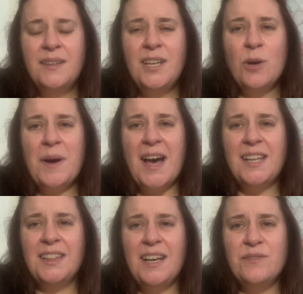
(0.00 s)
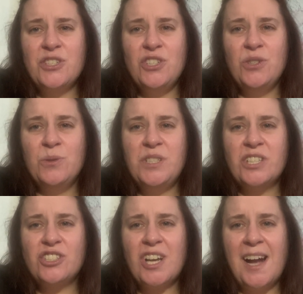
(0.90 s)
Nobody loves you,
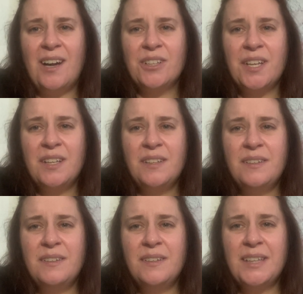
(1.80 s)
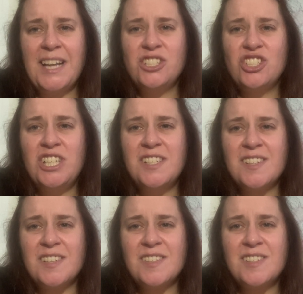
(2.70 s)
dear child, like
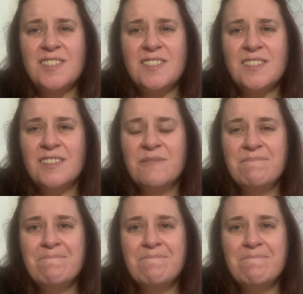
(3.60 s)
Jesus.